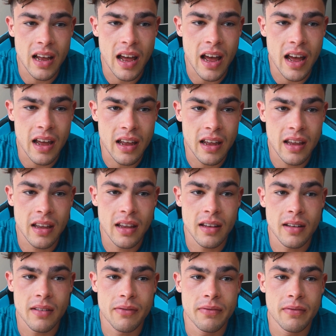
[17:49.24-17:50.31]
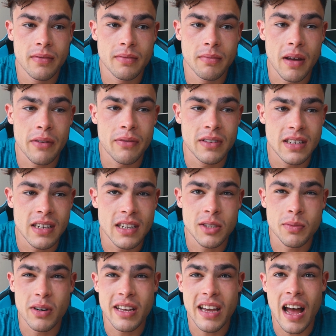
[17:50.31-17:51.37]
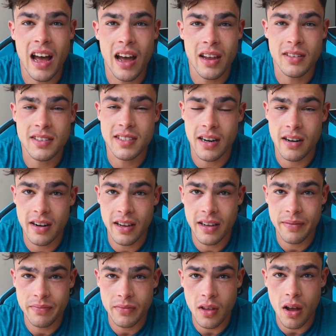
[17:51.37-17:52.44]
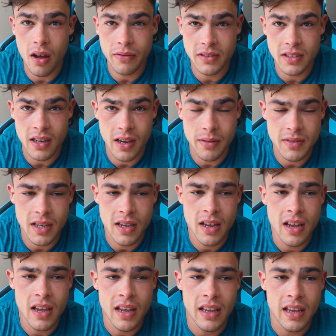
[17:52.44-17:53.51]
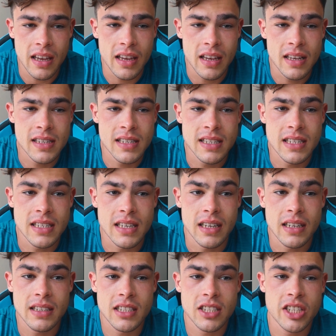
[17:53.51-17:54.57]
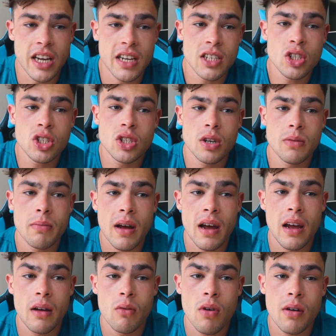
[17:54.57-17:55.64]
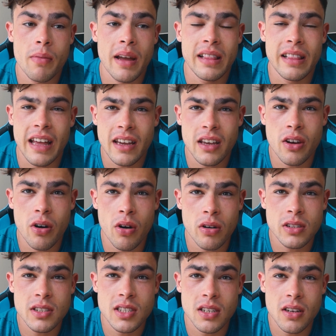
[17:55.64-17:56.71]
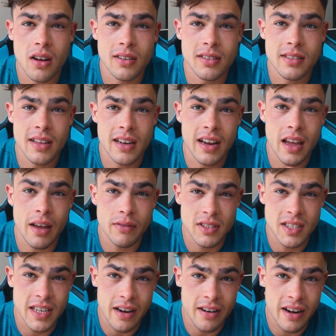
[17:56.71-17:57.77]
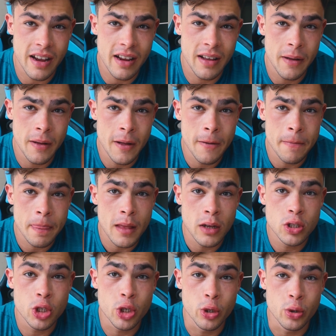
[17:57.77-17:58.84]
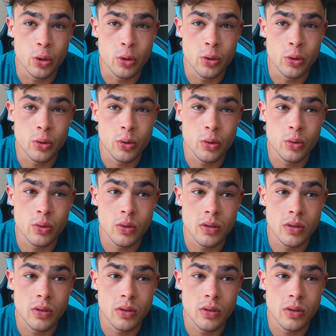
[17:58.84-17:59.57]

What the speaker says: my fatigue is pretty high on Saturday oftentimes, is change one of my leg curls that I have on Saturday to